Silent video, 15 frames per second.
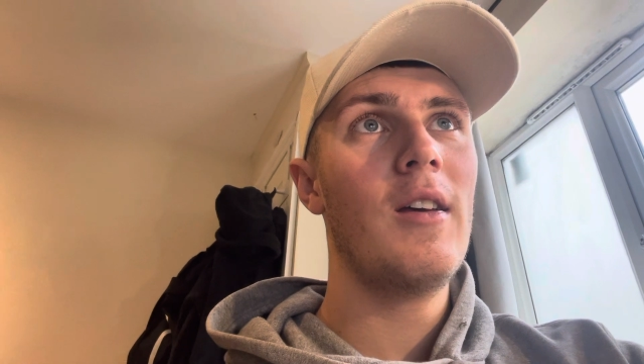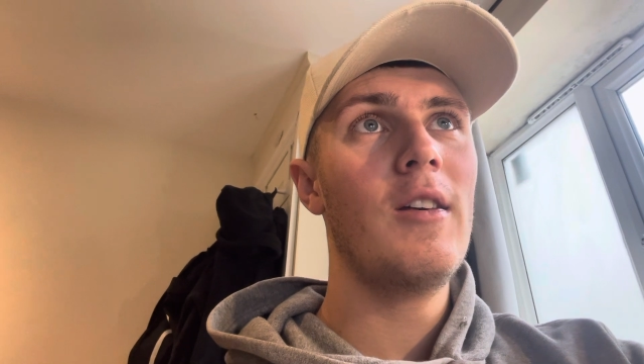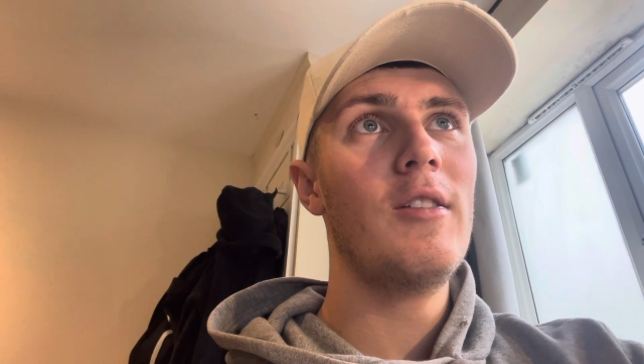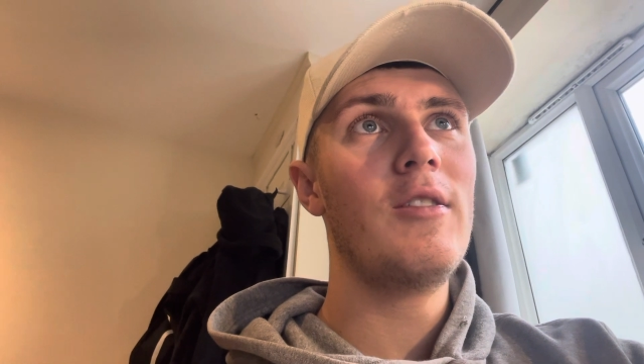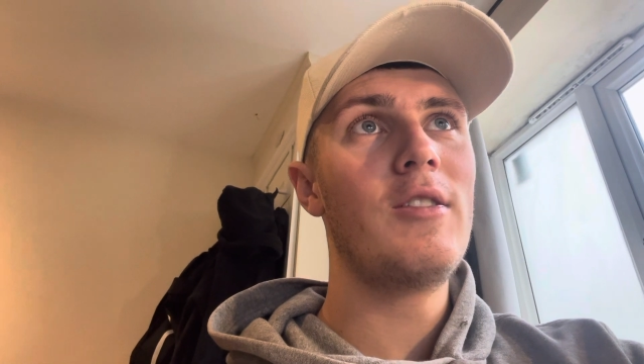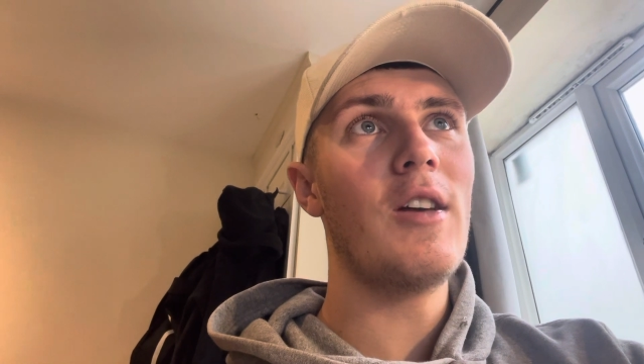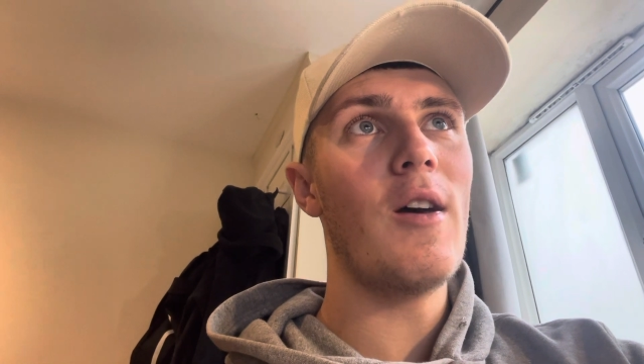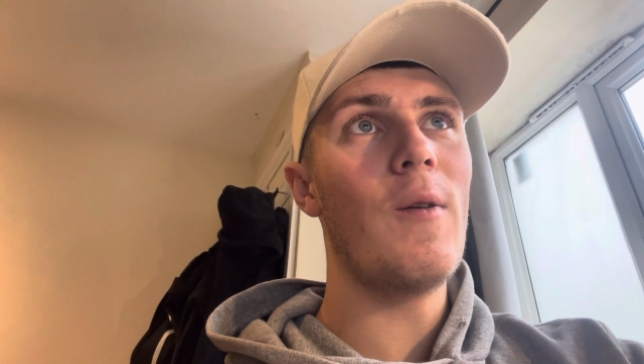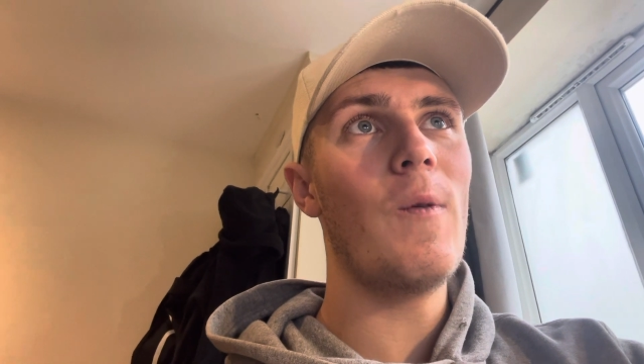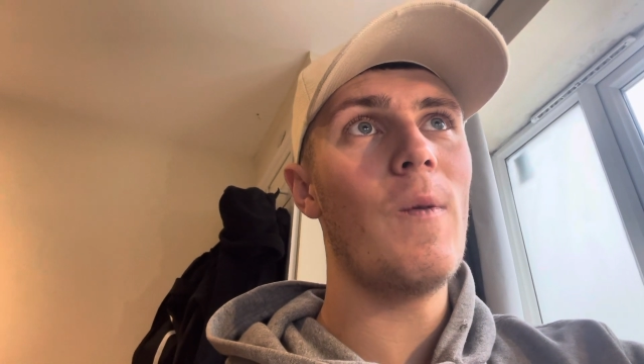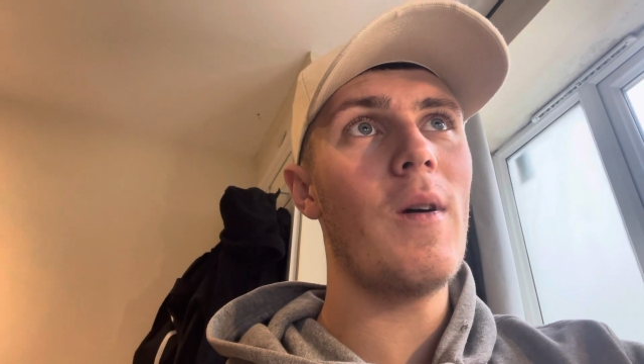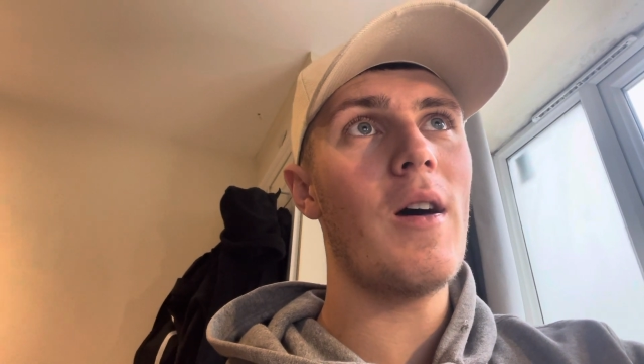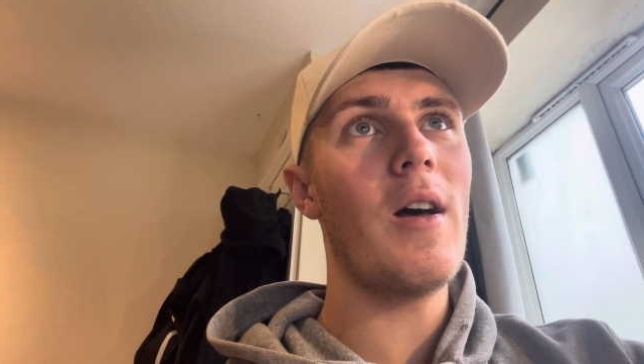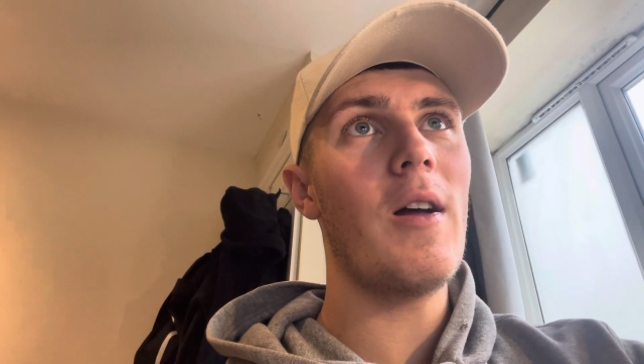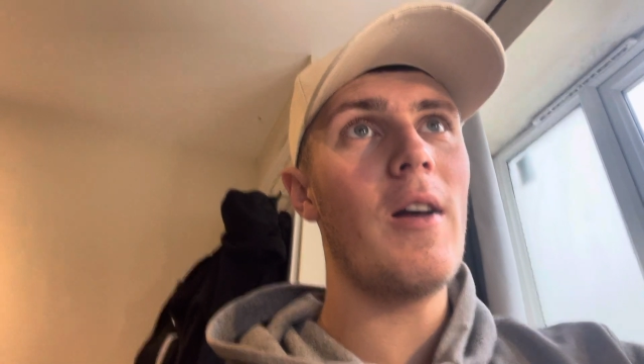
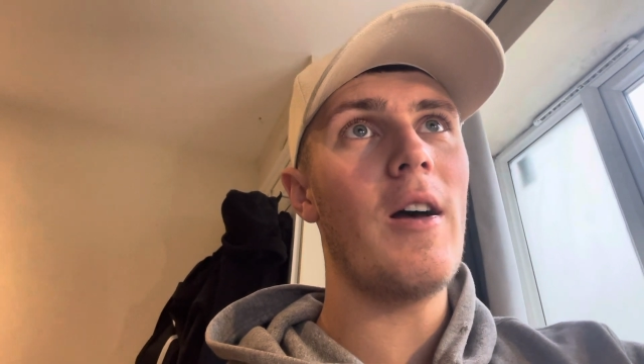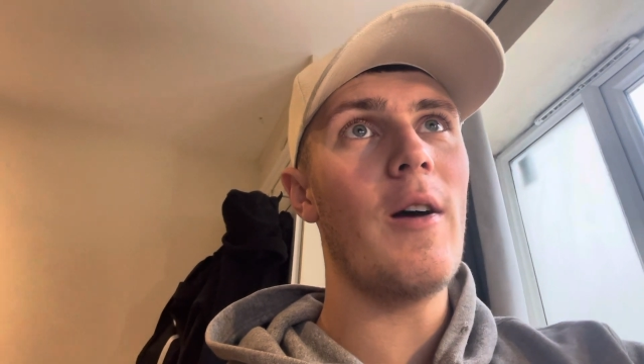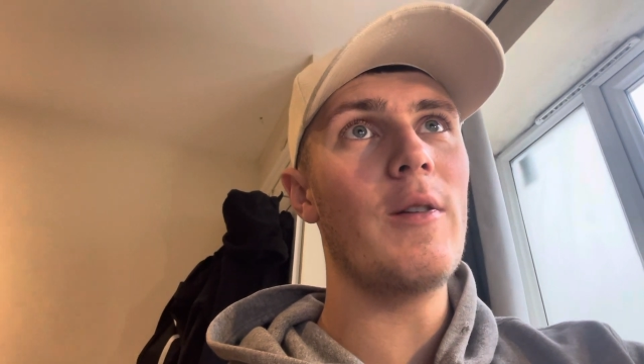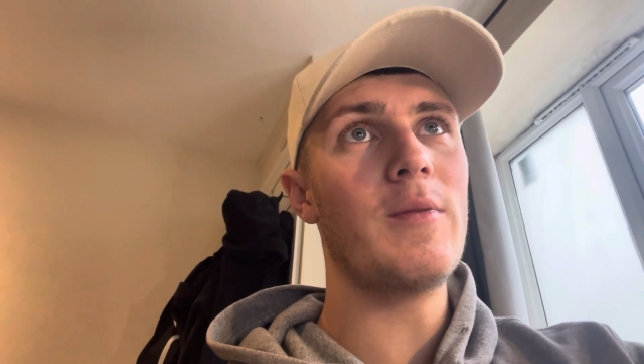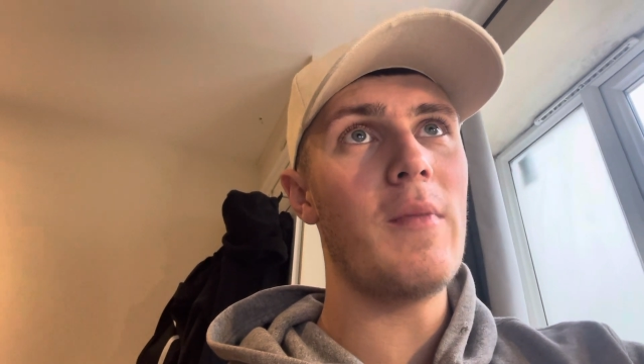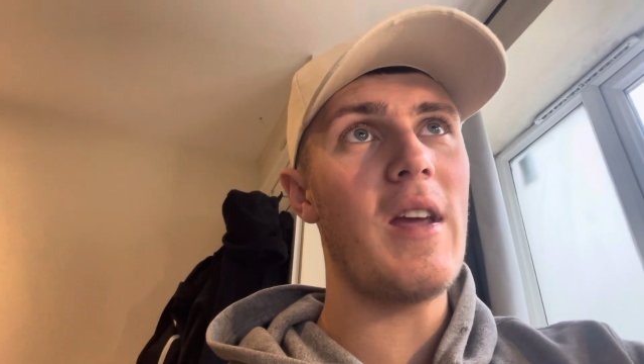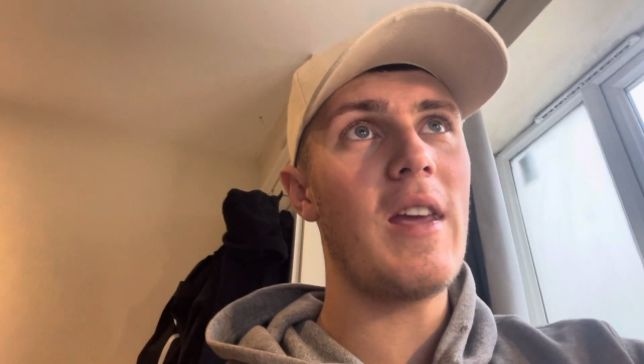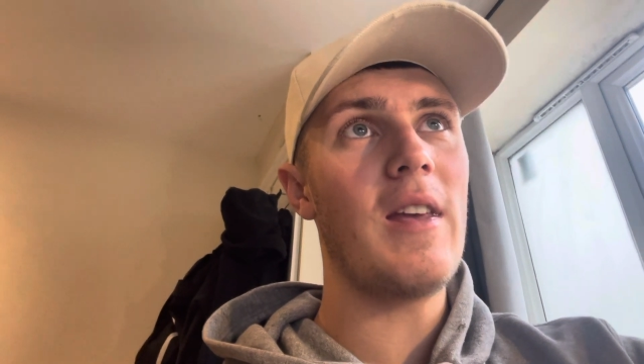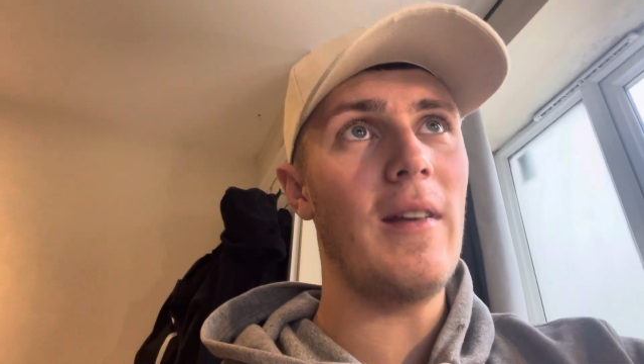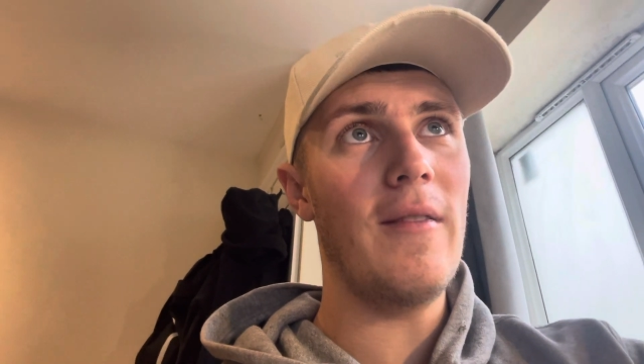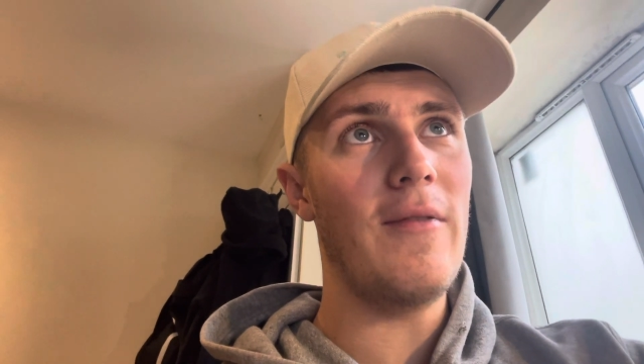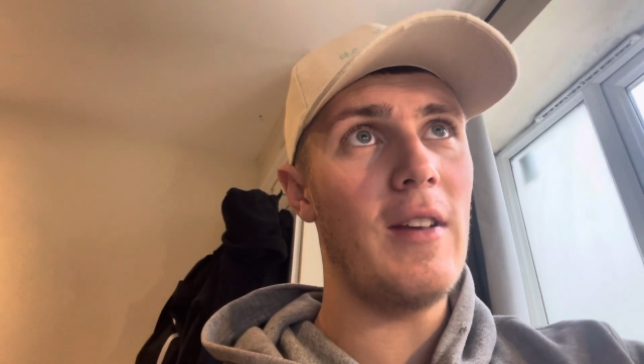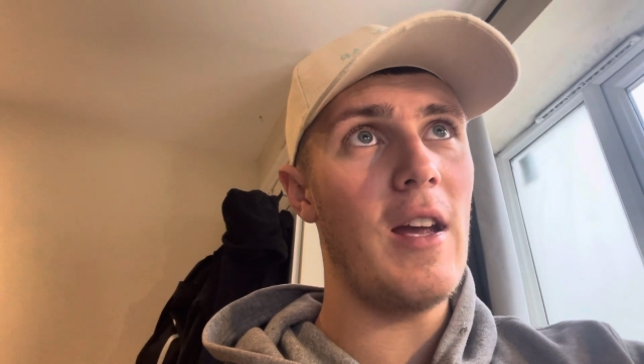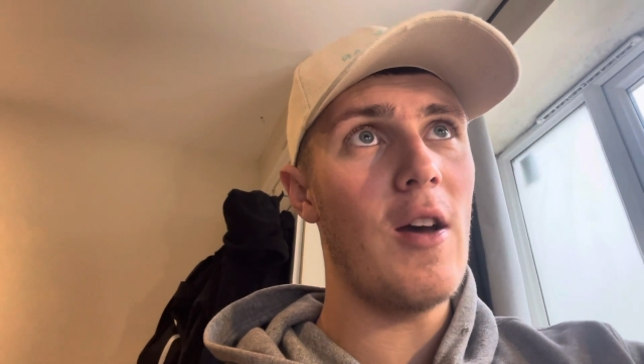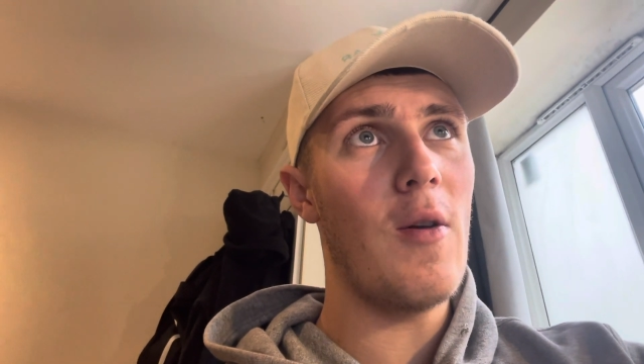So I was making a
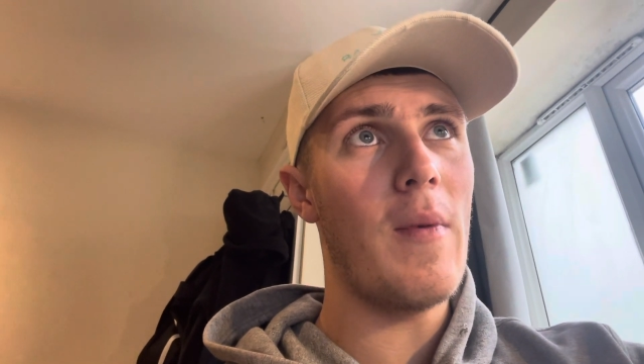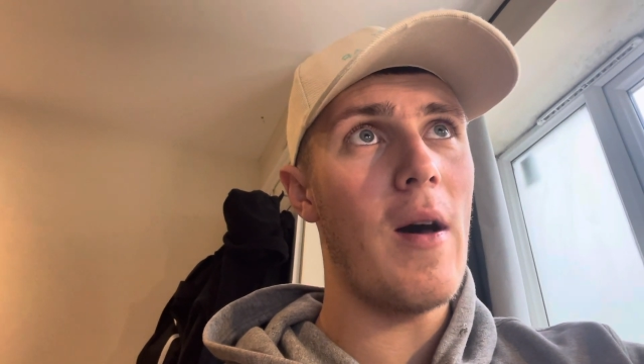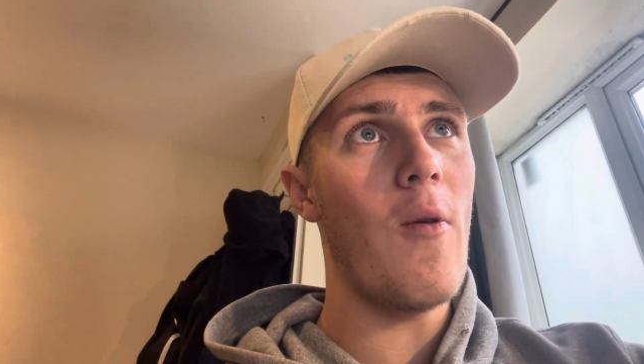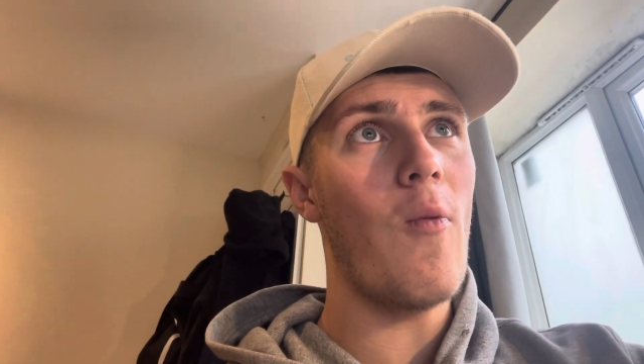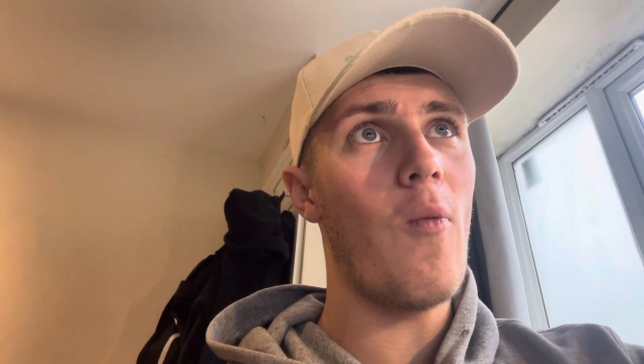video about